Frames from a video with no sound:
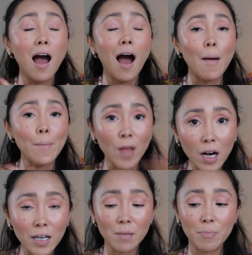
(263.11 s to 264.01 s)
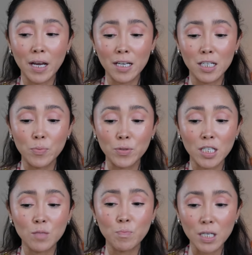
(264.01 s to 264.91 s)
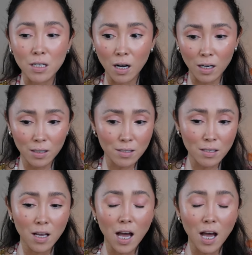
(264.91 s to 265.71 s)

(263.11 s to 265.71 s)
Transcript: I'm not gonna buy any lipsticks because